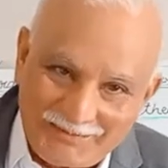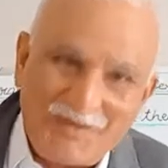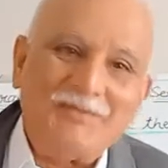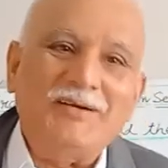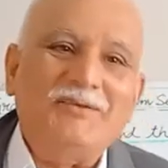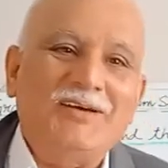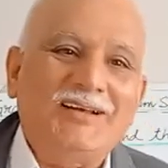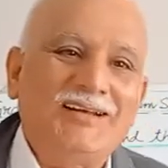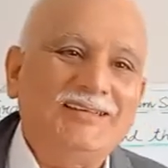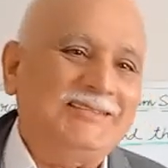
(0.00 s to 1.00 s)
department of
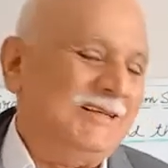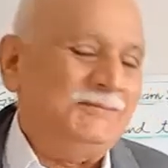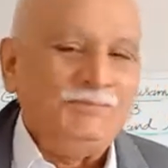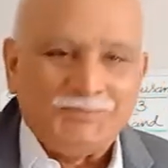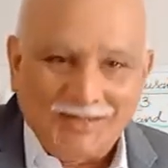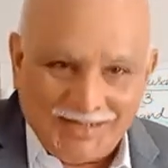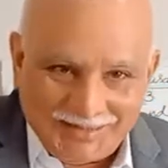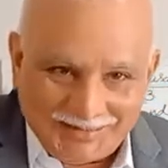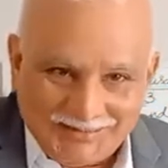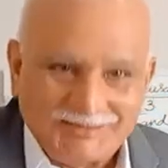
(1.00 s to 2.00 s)
agriculture,
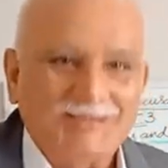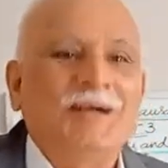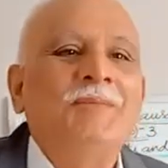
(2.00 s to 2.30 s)
this